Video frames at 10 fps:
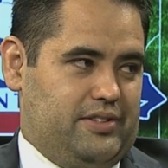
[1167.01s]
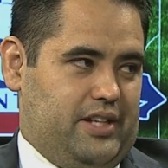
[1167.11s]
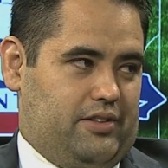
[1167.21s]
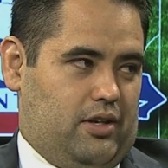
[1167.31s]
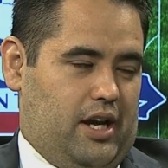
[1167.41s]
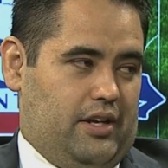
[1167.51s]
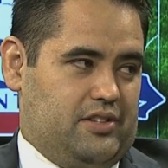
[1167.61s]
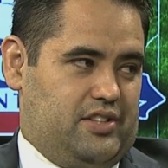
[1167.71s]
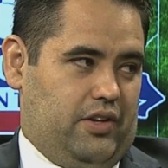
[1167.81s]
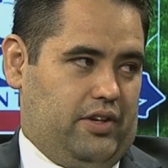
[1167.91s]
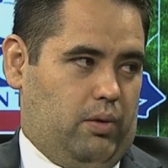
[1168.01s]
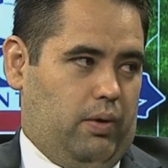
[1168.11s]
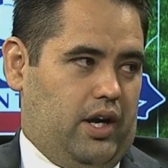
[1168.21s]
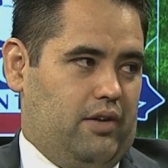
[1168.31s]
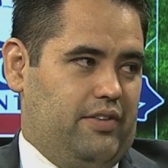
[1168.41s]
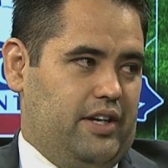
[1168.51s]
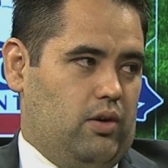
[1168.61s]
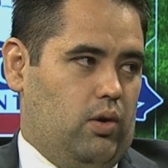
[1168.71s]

is that they're not necessarily aware of it,